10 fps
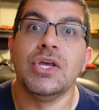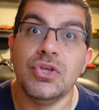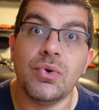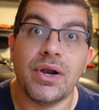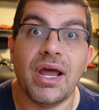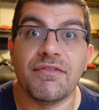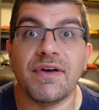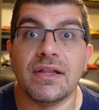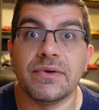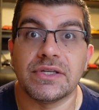you are not
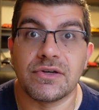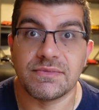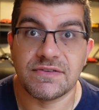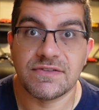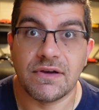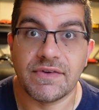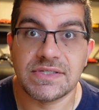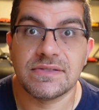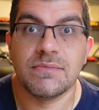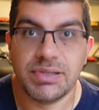following terms of
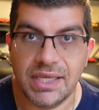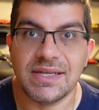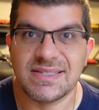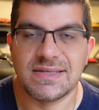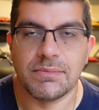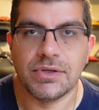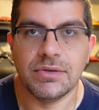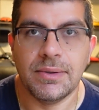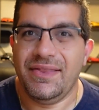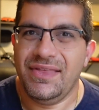service. Plain and
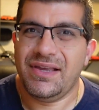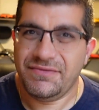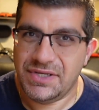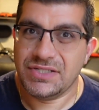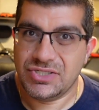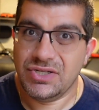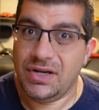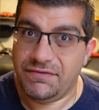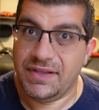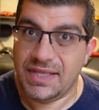simple. I think I've touched
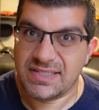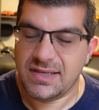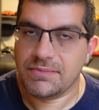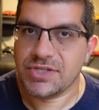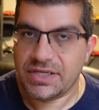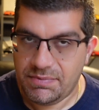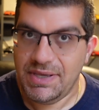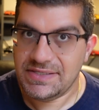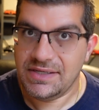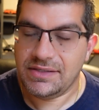enough on that subject.
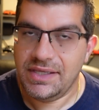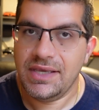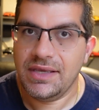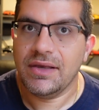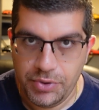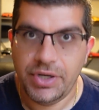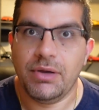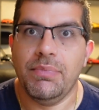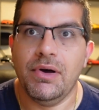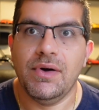Basically, putting
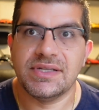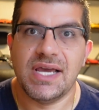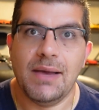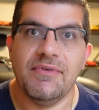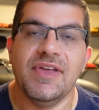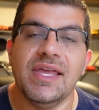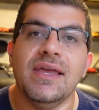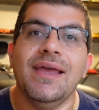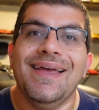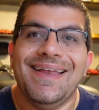a bow on top of it,
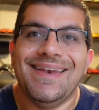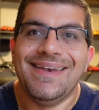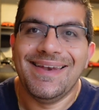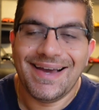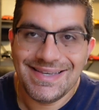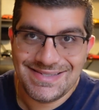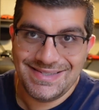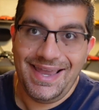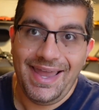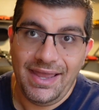nice
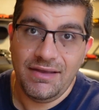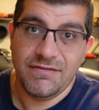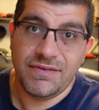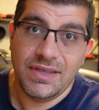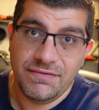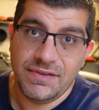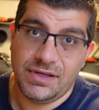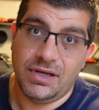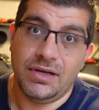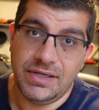to have if the
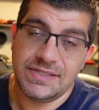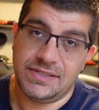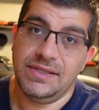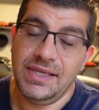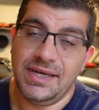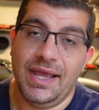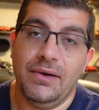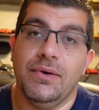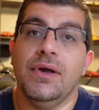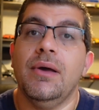car is cleaned
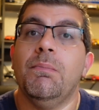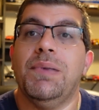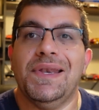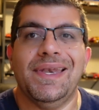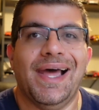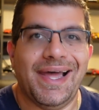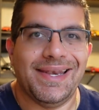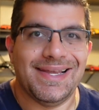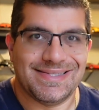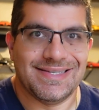out, but not
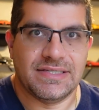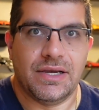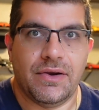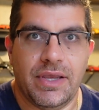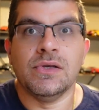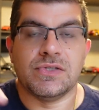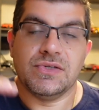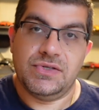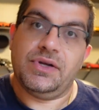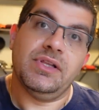necessary. So
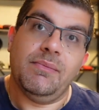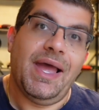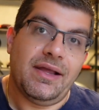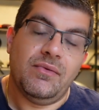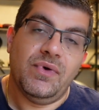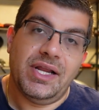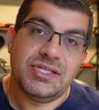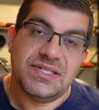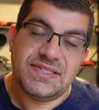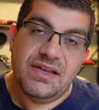circling back on what I
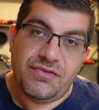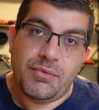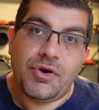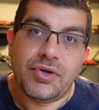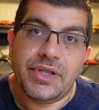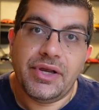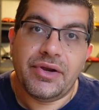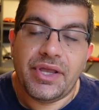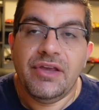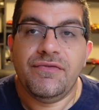just said from
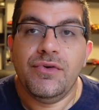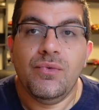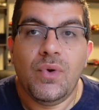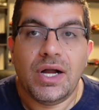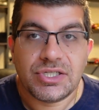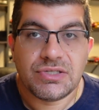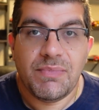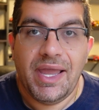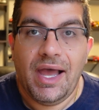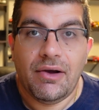earlier, if you watched
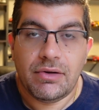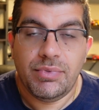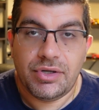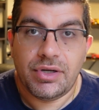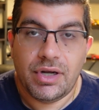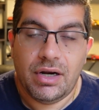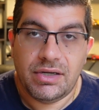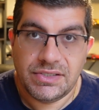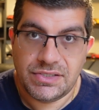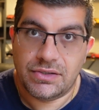my how to book a car
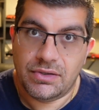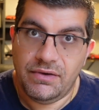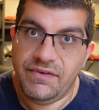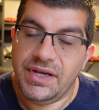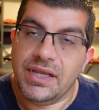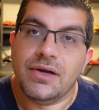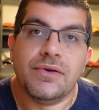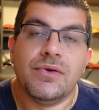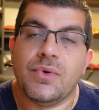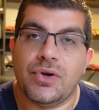on Turo video,
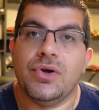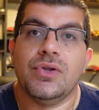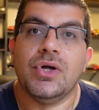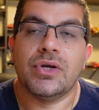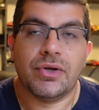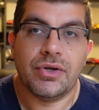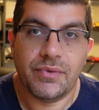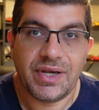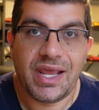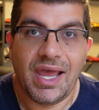you are no longer
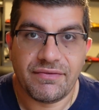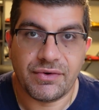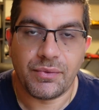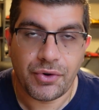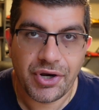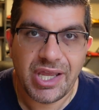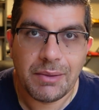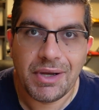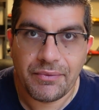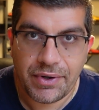going to have to worry
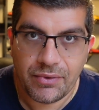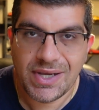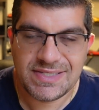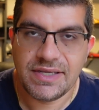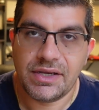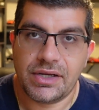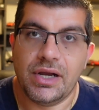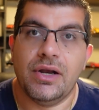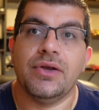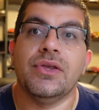about requesting a
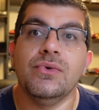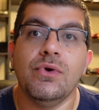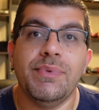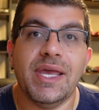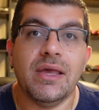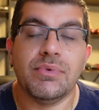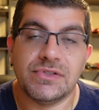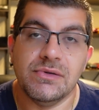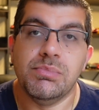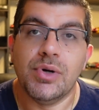car. You will be able
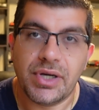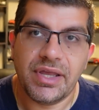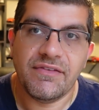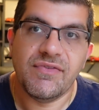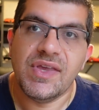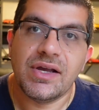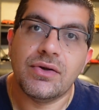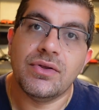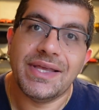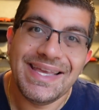to book a vehicle